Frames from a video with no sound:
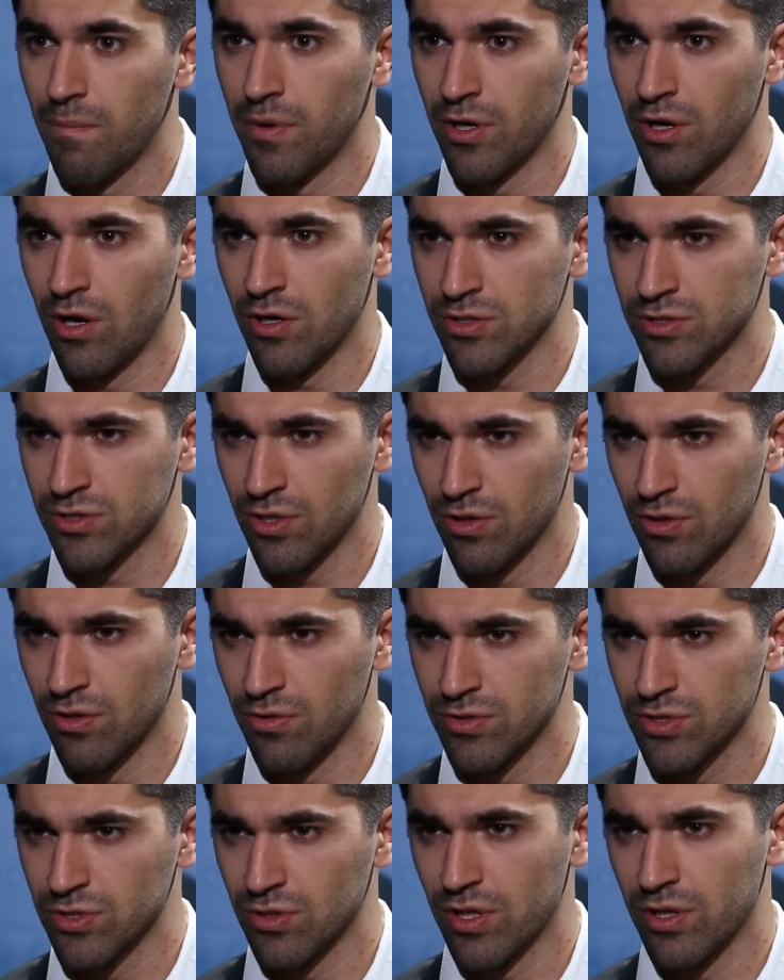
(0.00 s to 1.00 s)
but
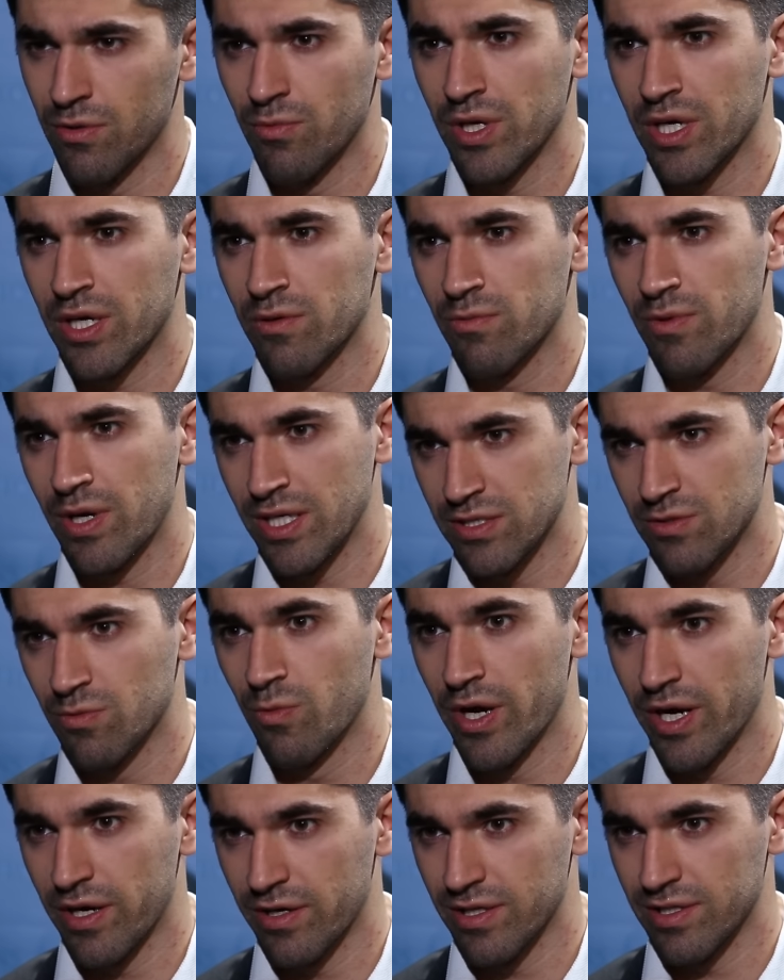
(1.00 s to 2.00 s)
also so that we can raise
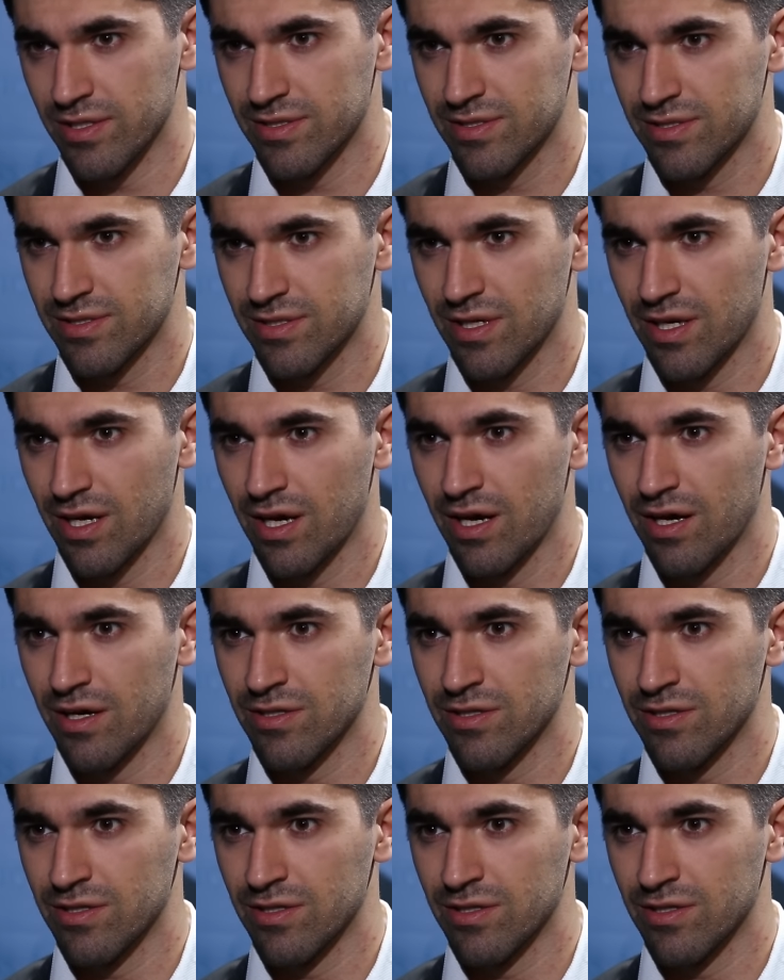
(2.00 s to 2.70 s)
awareness,